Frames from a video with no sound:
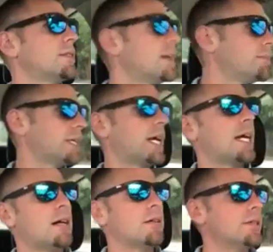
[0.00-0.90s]
stepping
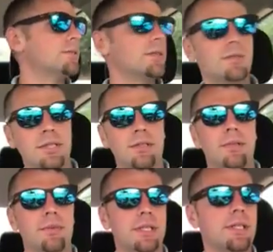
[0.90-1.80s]
out and doing
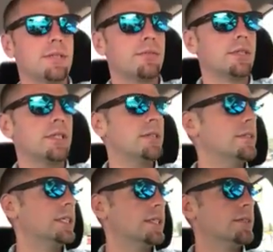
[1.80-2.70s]
something different
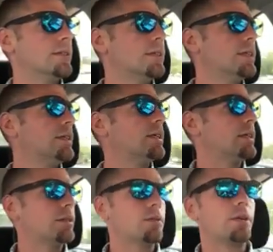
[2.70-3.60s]
and and
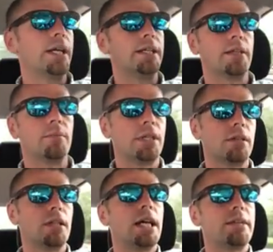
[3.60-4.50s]
and creating a
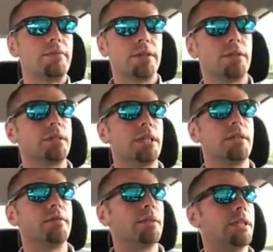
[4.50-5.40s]
better life for
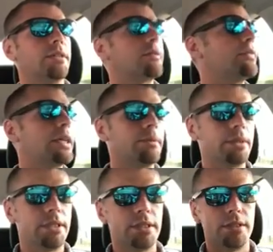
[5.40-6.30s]
yourself and your
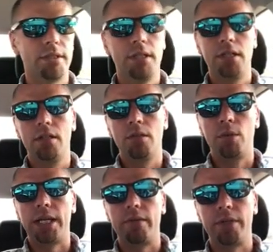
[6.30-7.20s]
family and
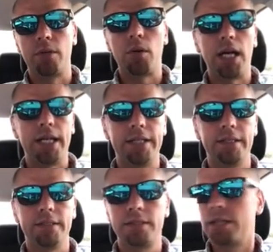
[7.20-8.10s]
whatever your why
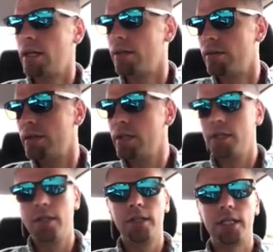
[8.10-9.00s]
is. So,
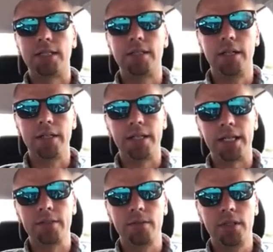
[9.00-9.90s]
until the
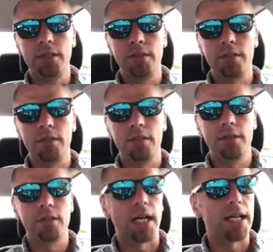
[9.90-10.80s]
next one.
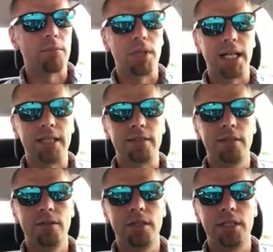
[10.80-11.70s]
I had a blast
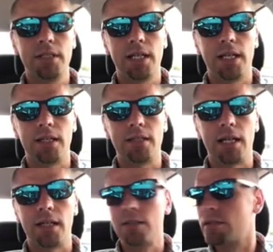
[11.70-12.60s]
doing it, and
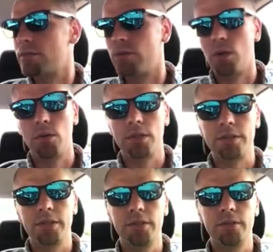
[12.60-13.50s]
I look
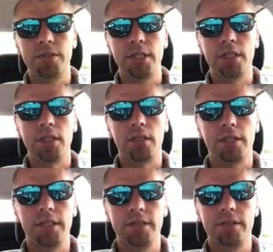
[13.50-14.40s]
forward to seeing y'all
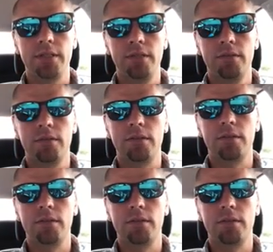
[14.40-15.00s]
again soon.